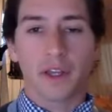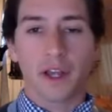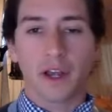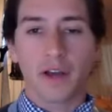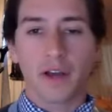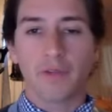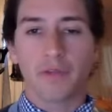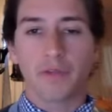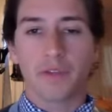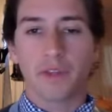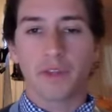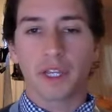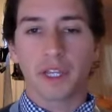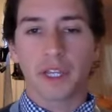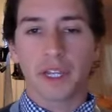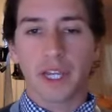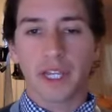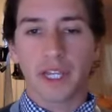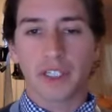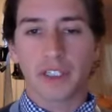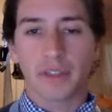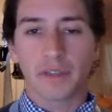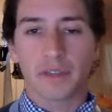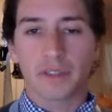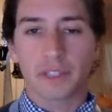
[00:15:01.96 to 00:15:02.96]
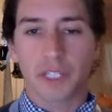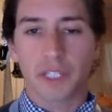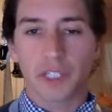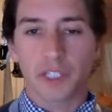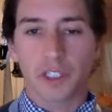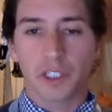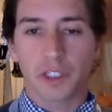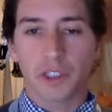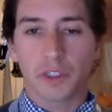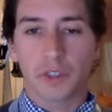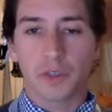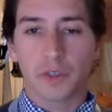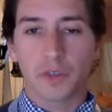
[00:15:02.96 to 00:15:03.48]
of the connective
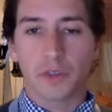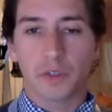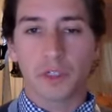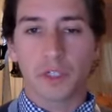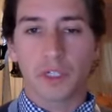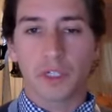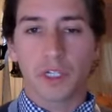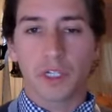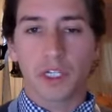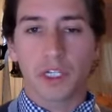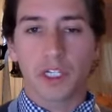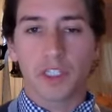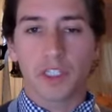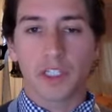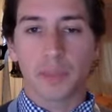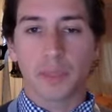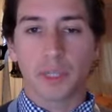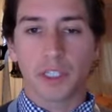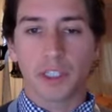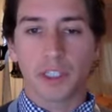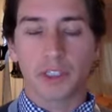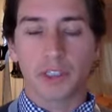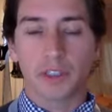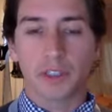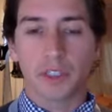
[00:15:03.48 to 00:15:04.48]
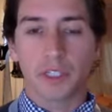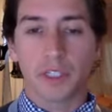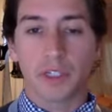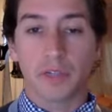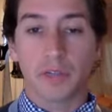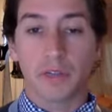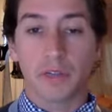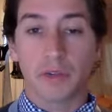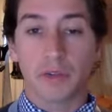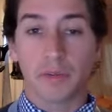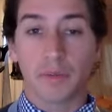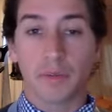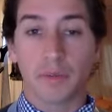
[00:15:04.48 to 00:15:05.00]
tissue, especially
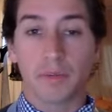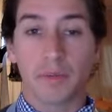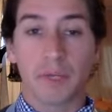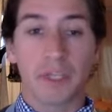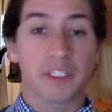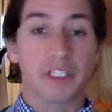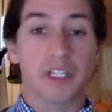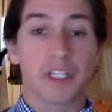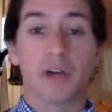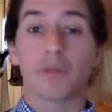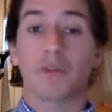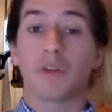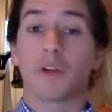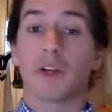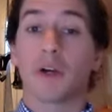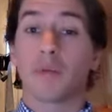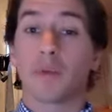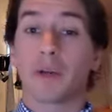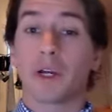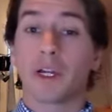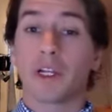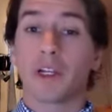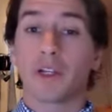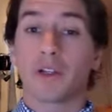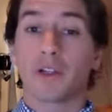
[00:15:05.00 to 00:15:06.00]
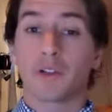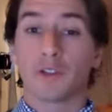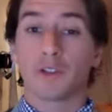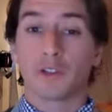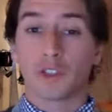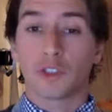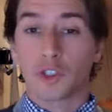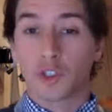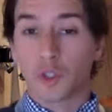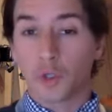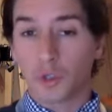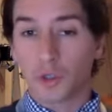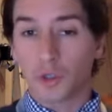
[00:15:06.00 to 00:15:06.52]
for myself around my
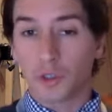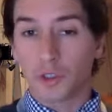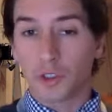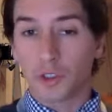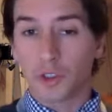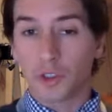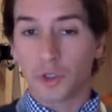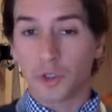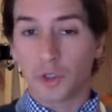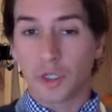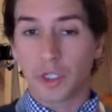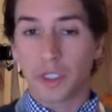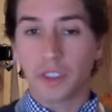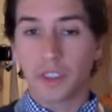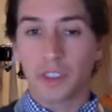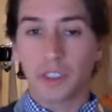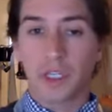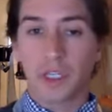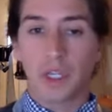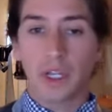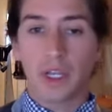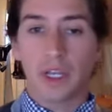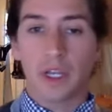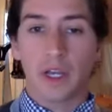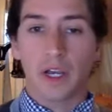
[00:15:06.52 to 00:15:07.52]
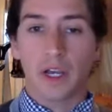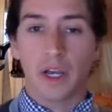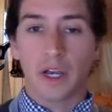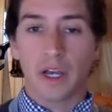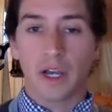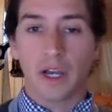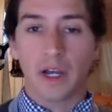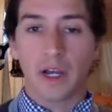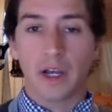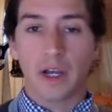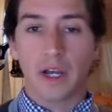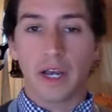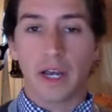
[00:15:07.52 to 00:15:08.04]
shoulder joint,
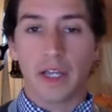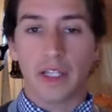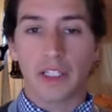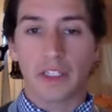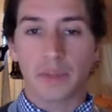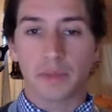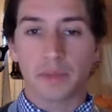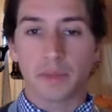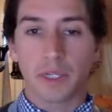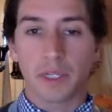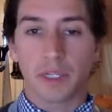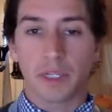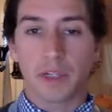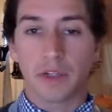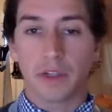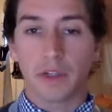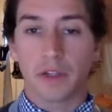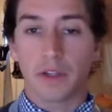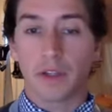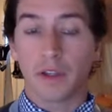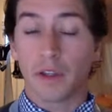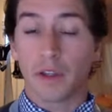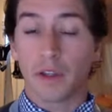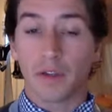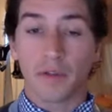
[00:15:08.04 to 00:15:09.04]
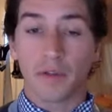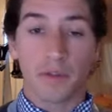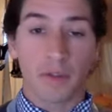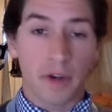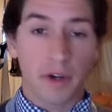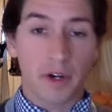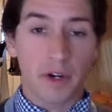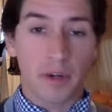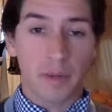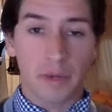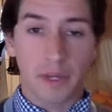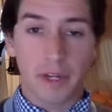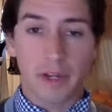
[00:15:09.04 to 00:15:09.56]
uh, has been
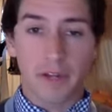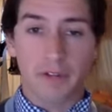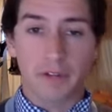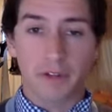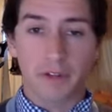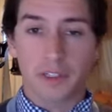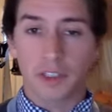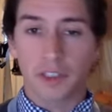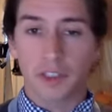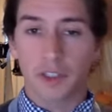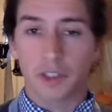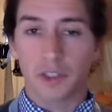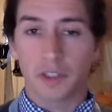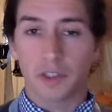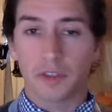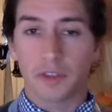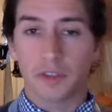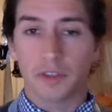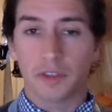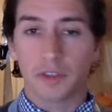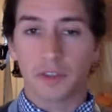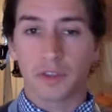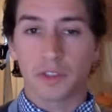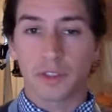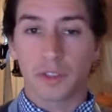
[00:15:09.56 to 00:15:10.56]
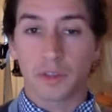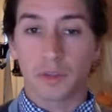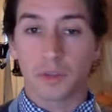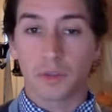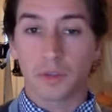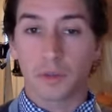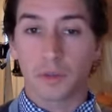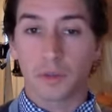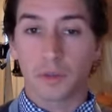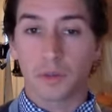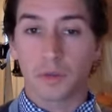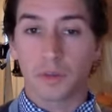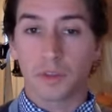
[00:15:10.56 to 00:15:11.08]
very beneficial
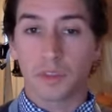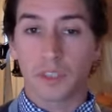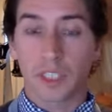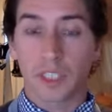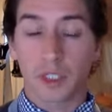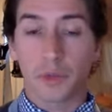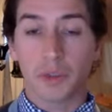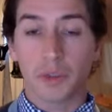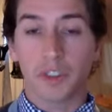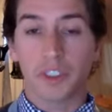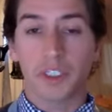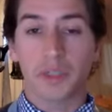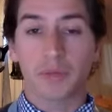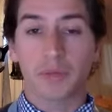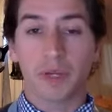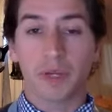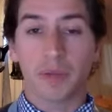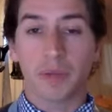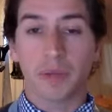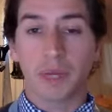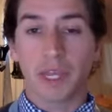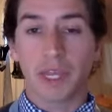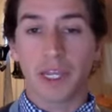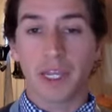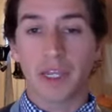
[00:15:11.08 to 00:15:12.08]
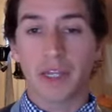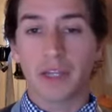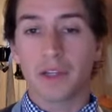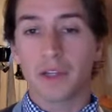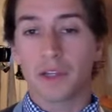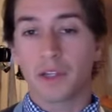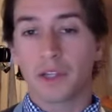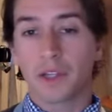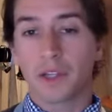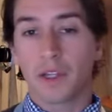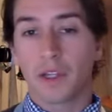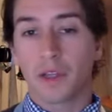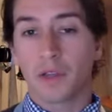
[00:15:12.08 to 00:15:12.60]
to decreasing my pain
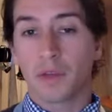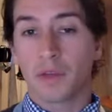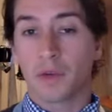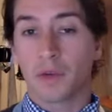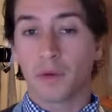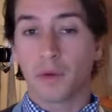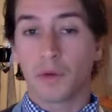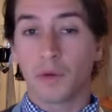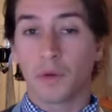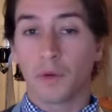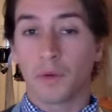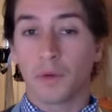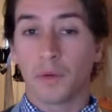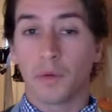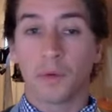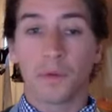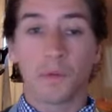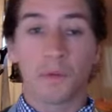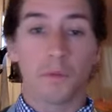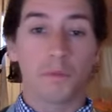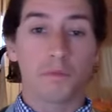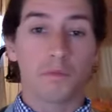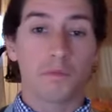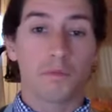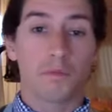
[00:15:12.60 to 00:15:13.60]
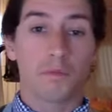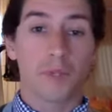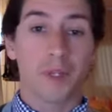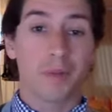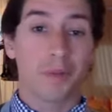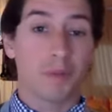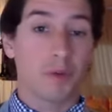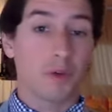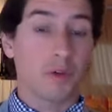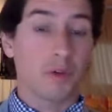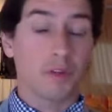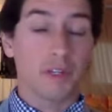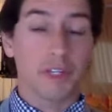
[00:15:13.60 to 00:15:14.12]
through
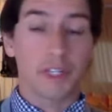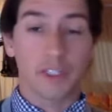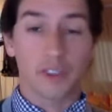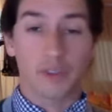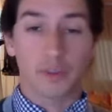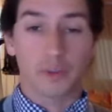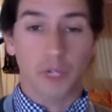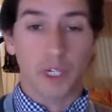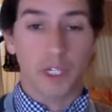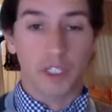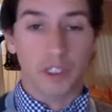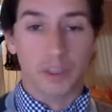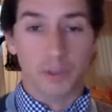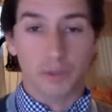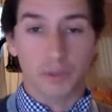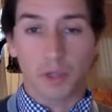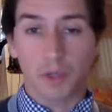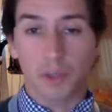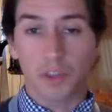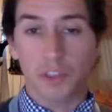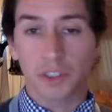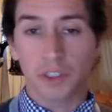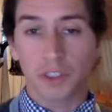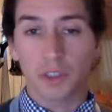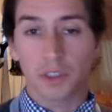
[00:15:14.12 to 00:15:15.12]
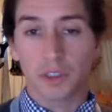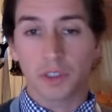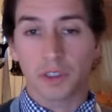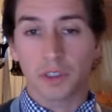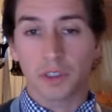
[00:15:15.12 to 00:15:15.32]
improving its range of motion